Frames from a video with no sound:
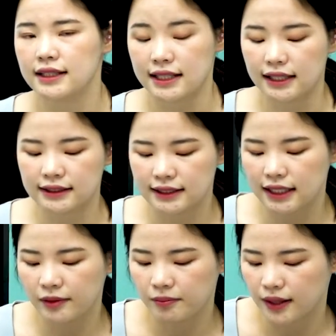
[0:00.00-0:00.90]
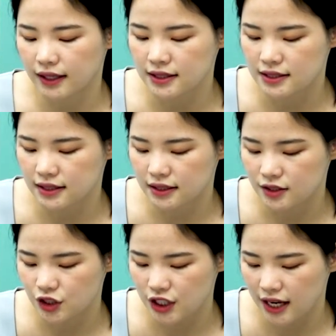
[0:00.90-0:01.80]
Delta means
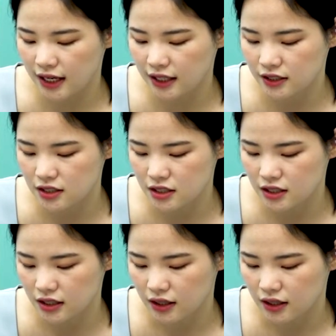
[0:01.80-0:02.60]
change